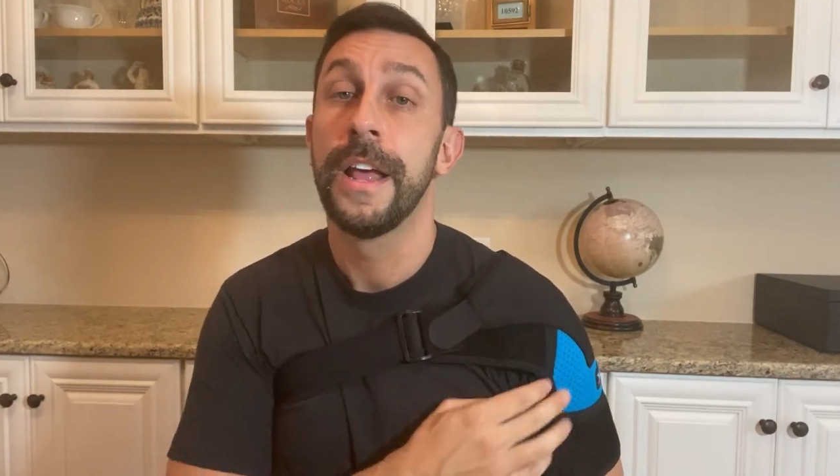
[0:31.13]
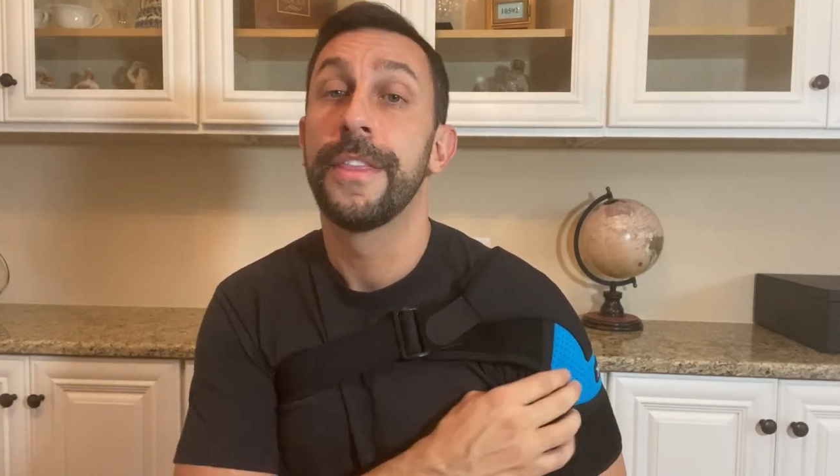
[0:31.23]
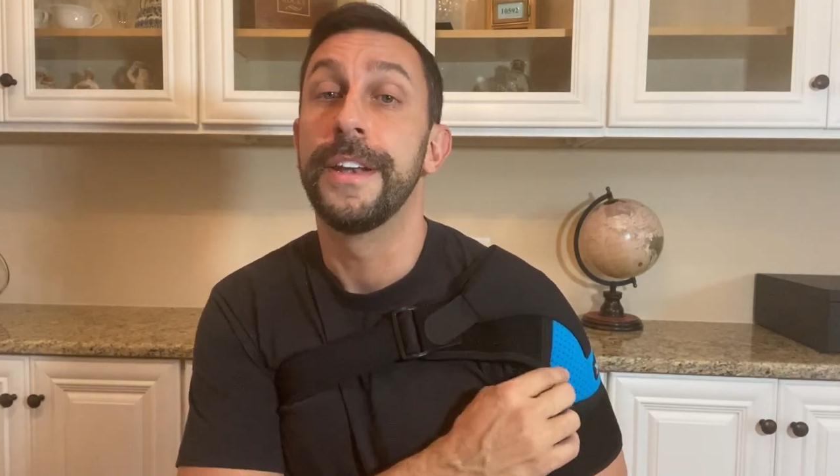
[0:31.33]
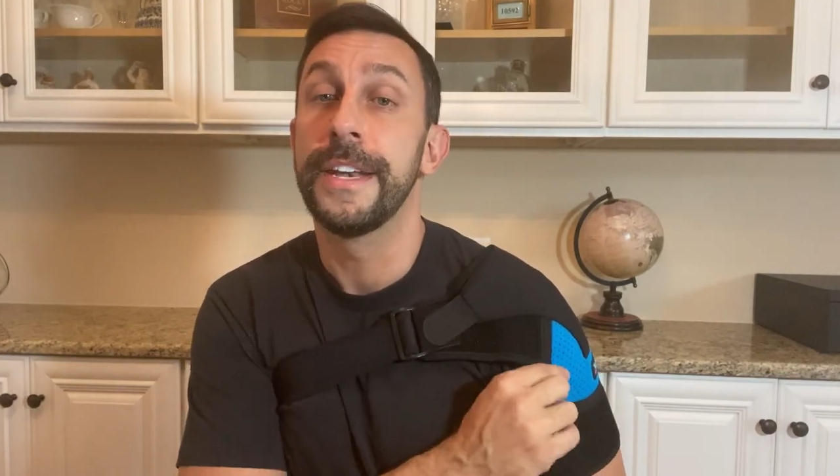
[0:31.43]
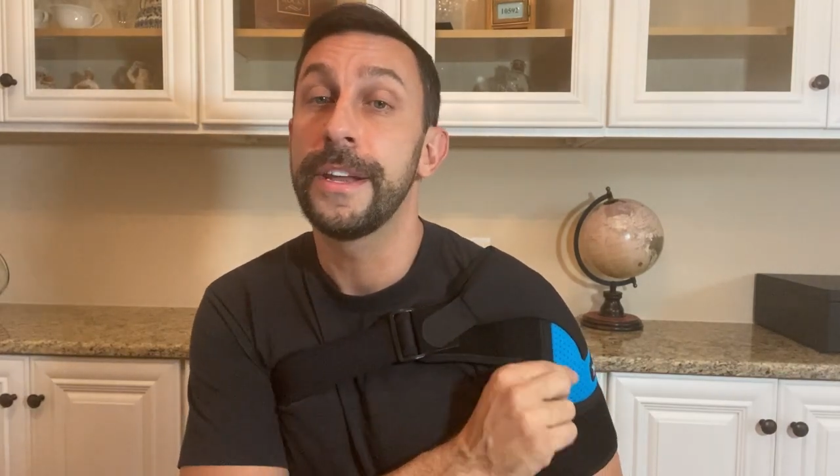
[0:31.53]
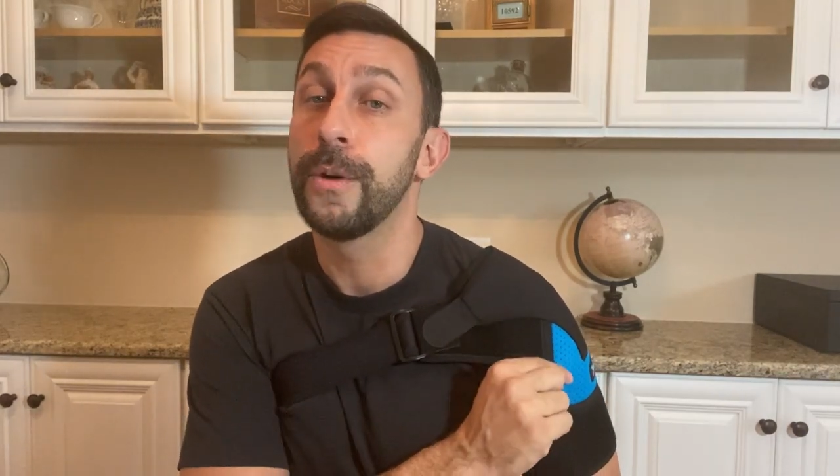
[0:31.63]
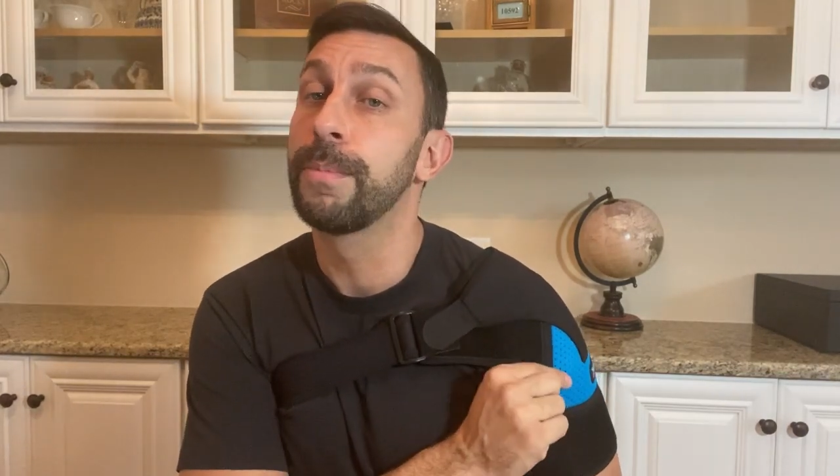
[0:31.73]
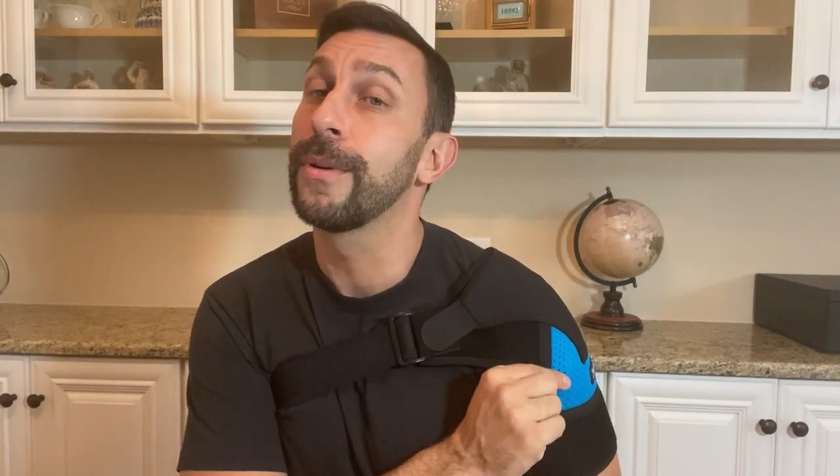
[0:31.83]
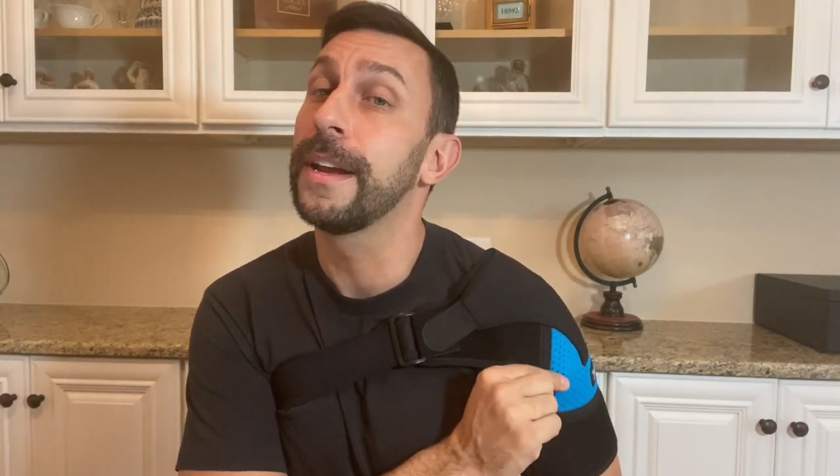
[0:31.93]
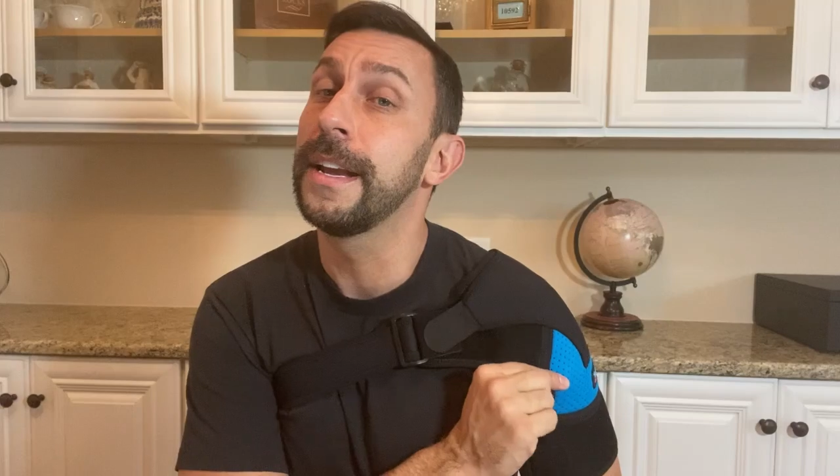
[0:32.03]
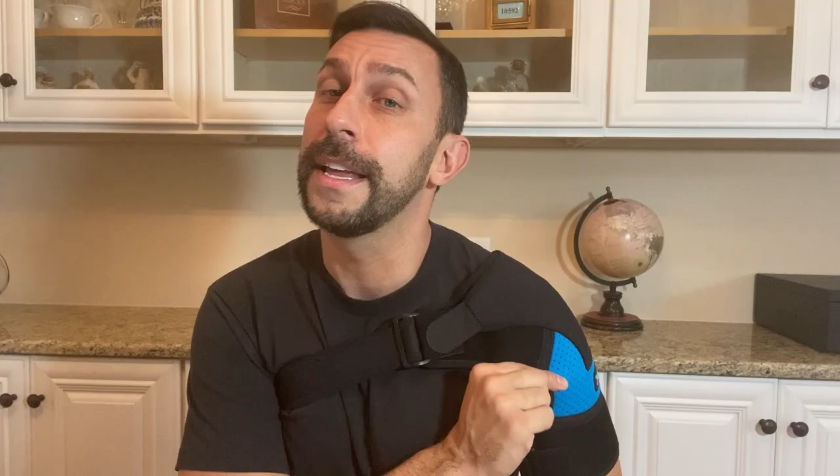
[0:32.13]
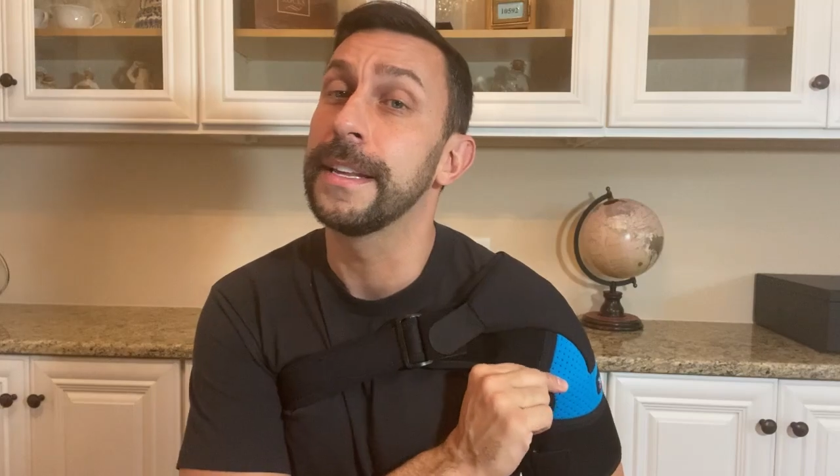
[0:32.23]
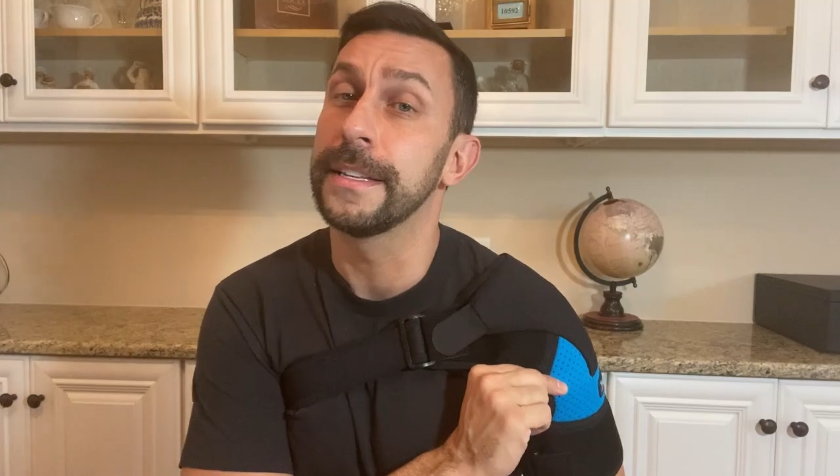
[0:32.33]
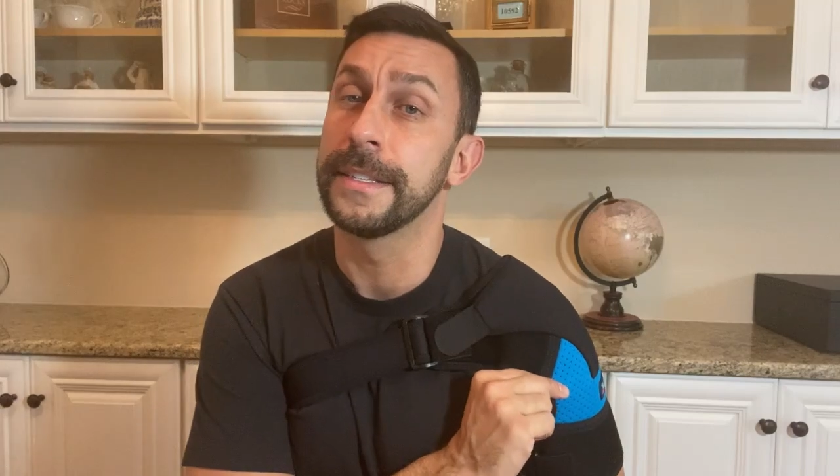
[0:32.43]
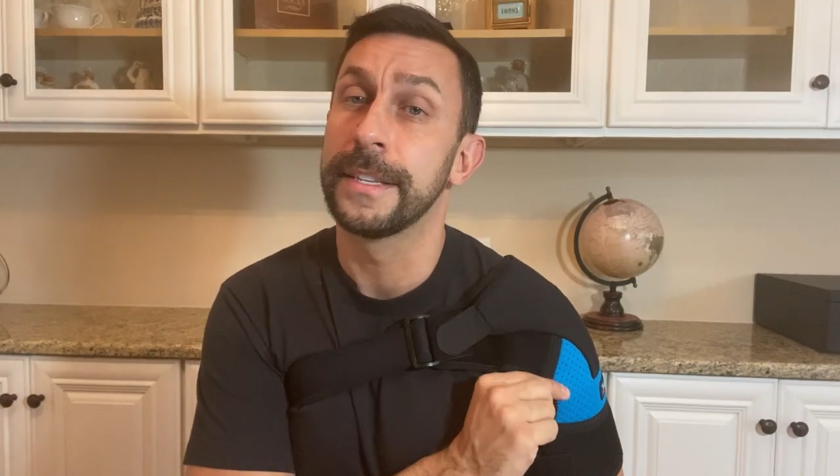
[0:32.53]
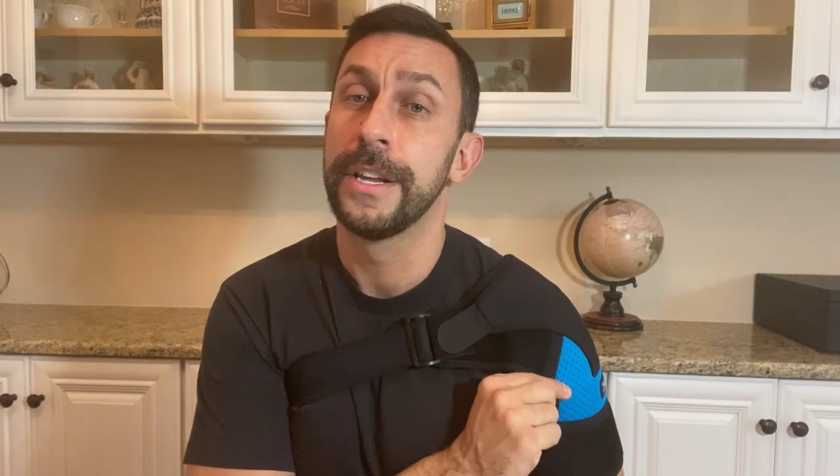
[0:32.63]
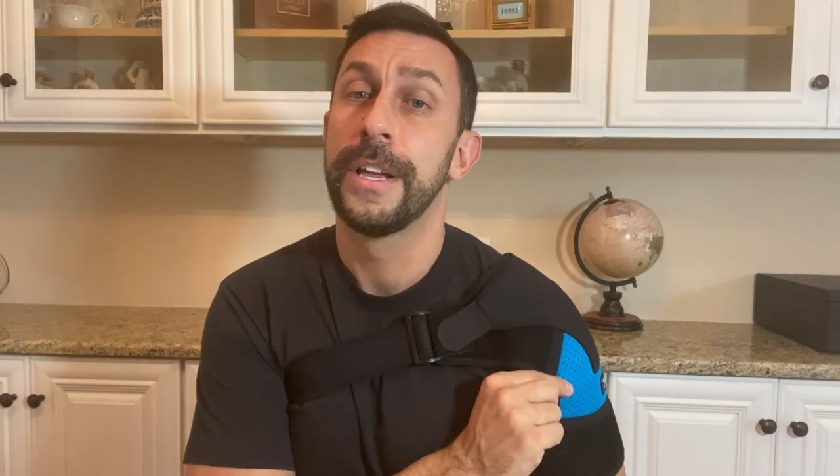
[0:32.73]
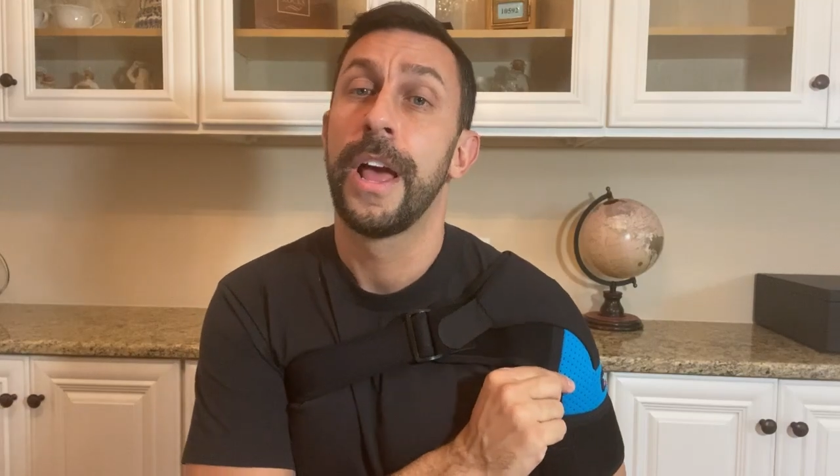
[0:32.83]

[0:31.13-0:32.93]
The neoprene is